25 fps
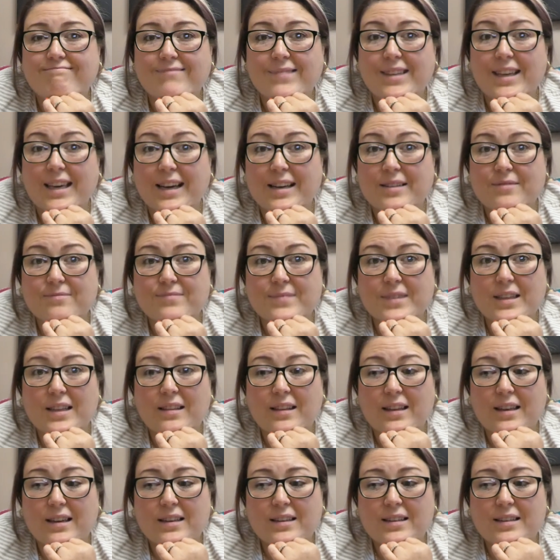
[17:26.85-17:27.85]
yeah, I
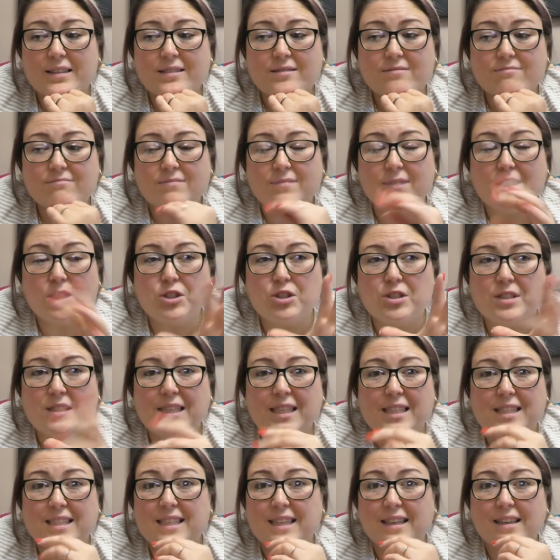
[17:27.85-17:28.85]
think I just
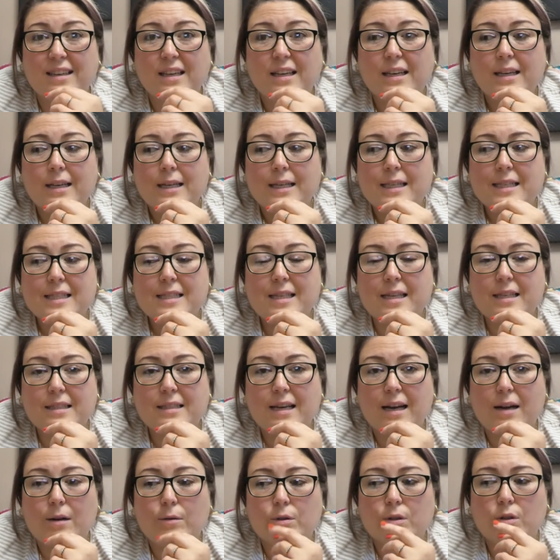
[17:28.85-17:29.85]
need to sit
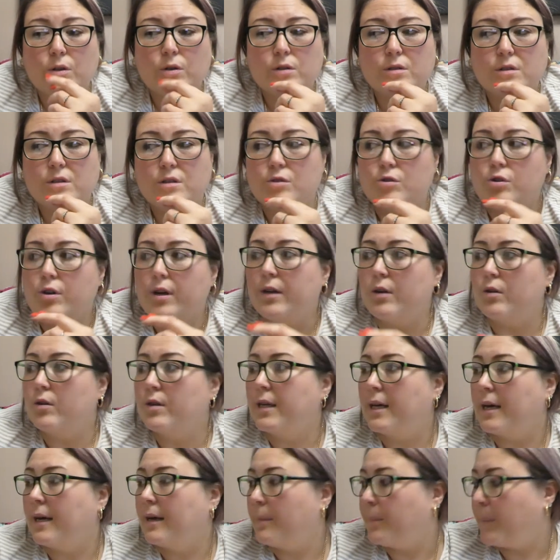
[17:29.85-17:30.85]
down and concentrate
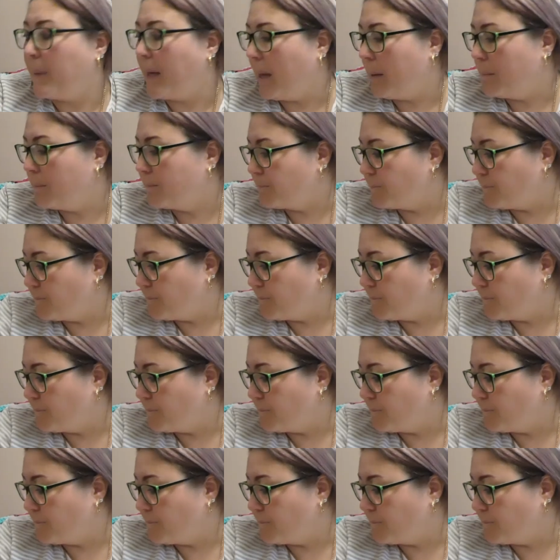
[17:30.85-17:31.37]
on it a bit.